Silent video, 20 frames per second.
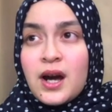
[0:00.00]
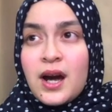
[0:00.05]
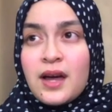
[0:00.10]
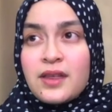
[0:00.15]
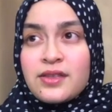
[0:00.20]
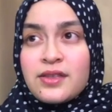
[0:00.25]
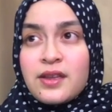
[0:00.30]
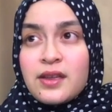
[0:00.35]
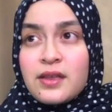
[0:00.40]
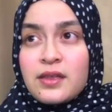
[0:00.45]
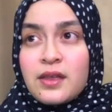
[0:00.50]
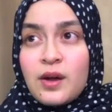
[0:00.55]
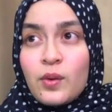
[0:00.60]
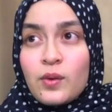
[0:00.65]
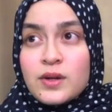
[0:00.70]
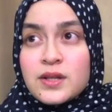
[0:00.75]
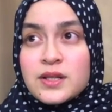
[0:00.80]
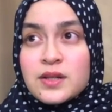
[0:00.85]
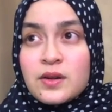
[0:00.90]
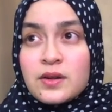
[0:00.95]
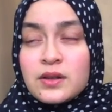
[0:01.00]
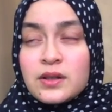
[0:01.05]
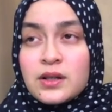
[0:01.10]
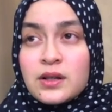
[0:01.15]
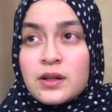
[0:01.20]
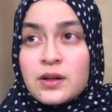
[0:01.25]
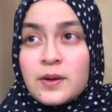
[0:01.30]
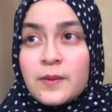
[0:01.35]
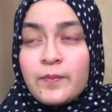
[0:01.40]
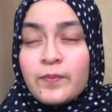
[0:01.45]
I think that was on
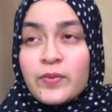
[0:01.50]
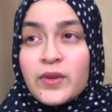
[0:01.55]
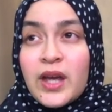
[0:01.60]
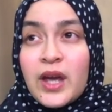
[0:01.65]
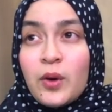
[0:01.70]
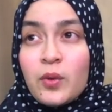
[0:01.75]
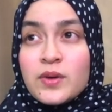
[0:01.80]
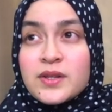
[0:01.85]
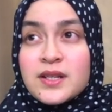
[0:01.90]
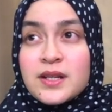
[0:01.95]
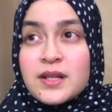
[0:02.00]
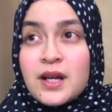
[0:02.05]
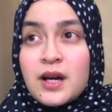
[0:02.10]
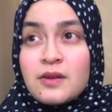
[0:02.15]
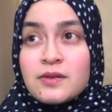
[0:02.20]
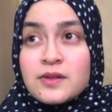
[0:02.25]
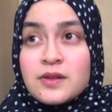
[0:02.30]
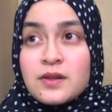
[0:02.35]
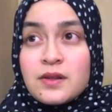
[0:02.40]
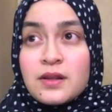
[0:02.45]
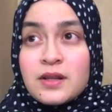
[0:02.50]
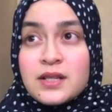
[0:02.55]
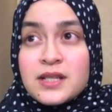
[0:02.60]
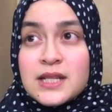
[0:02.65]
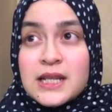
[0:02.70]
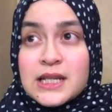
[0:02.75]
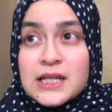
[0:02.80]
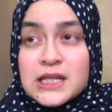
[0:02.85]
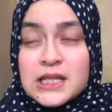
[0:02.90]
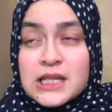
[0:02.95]
the it was announced on the
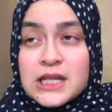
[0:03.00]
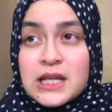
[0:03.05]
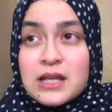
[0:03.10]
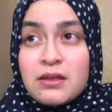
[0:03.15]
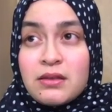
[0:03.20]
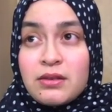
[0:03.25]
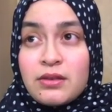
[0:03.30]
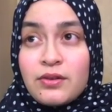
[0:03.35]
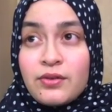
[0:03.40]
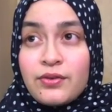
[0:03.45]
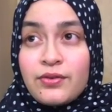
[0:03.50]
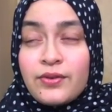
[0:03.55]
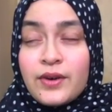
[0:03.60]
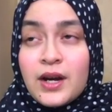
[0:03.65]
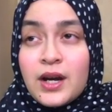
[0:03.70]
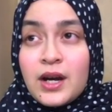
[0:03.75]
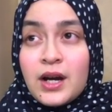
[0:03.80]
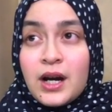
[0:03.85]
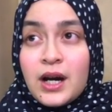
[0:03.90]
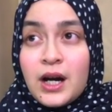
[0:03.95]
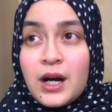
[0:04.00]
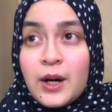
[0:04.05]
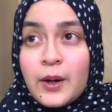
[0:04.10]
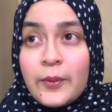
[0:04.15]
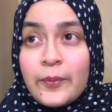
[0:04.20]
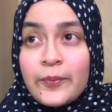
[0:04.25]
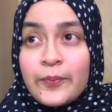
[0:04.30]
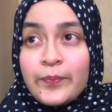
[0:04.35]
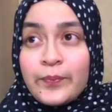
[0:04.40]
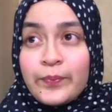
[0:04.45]
16th
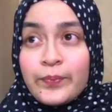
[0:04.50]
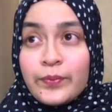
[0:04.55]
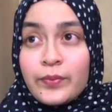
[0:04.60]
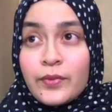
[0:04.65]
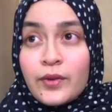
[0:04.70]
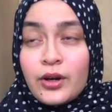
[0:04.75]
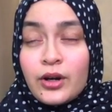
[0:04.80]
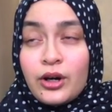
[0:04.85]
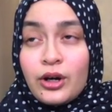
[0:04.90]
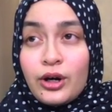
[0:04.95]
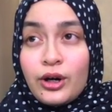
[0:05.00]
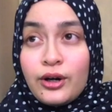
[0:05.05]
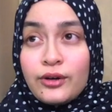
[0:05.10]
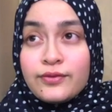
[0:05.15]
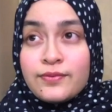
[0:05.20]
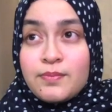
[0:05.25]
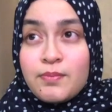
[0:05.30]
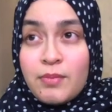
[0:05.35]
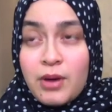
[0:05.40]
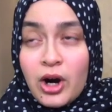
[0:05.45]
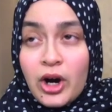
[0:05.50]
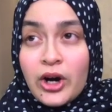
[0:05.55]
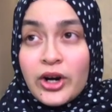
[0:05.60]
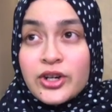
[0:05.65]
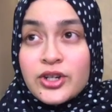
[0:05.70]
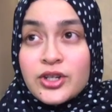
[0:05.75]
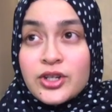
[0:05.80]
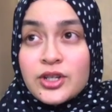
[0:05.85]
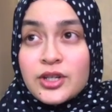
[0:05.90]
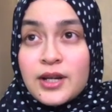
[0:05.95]
of
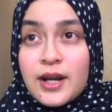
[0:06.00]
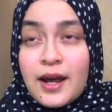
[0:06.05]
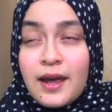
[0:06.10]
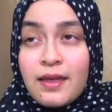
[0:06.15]
March,